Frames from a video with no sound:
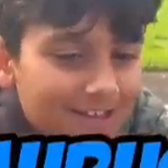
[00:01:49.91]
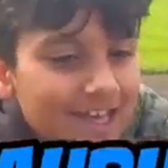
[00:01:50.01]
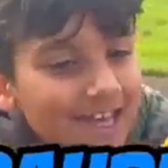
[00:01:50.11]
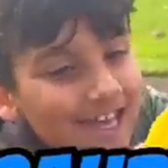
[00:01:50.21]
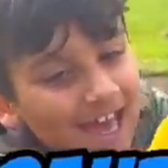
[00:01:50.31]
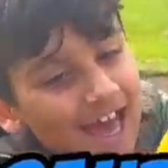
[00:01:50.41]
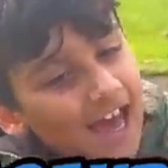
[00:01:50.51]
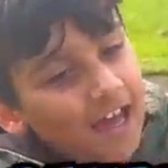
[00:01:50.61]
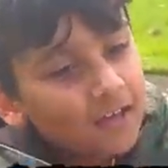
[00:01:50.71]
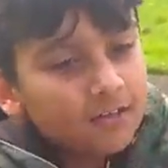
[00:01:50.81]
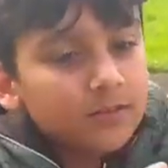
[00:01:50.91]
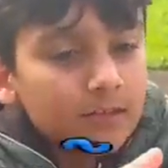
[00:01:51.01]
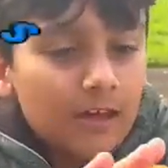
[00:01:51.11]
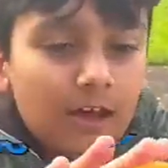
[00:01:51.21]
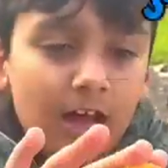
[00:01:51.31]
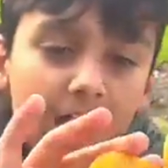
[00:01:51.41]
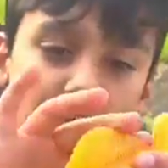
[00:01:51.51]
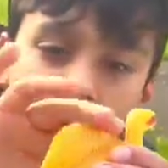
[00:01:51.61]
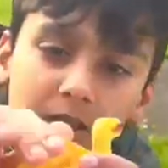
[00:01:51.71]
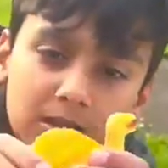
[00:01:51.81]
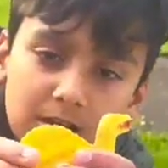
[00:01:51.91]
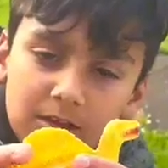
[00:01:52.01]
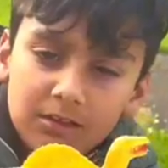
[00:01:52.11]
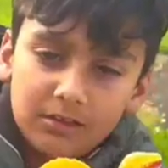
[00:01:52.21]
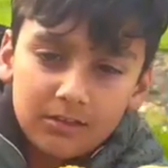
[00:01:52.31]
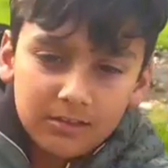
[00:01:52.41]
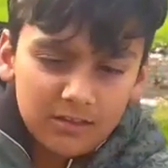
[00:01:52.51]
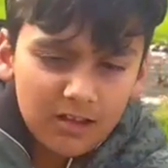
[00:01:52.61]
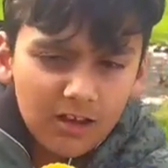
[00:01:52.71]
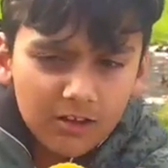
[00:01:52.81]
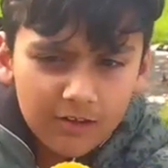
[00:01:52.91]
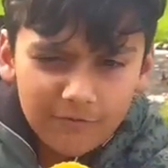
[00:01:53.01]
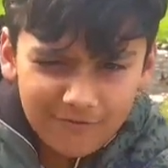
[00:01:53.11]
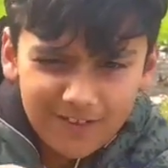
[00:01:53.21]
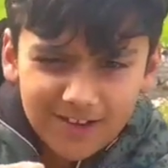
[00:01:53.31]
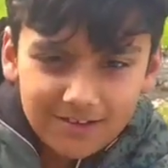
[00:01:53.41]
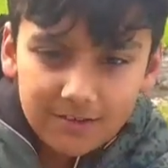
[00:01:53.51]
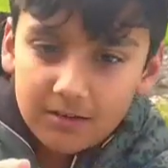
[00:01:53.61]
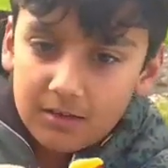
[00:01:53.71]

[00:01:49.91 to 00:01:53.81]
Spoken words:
it has a long fin.